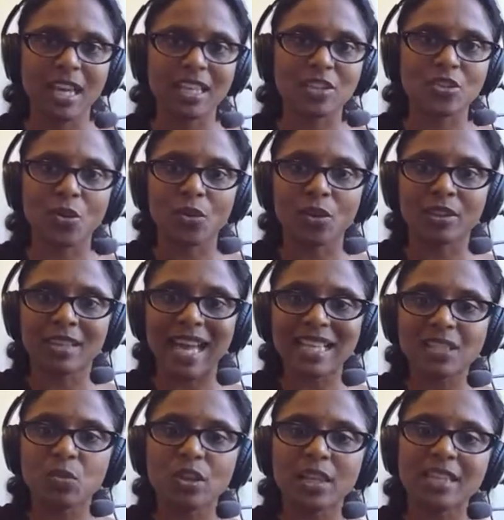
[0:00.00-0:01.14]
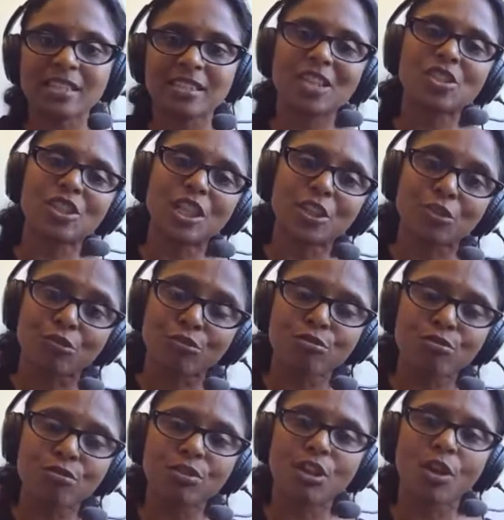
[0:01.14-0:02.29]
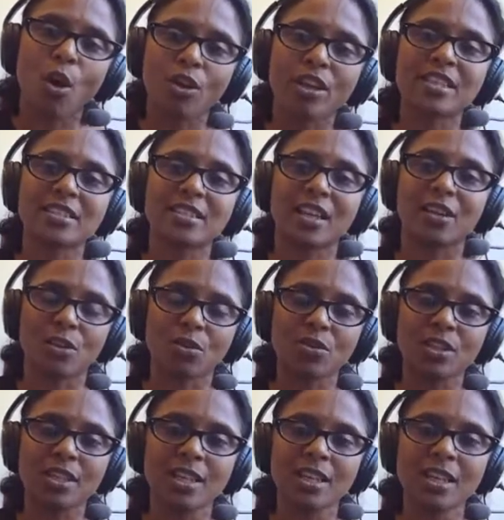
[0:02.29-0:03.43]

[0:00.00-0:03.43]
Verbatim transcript: And so that's what essentially drew the hockey stick growth.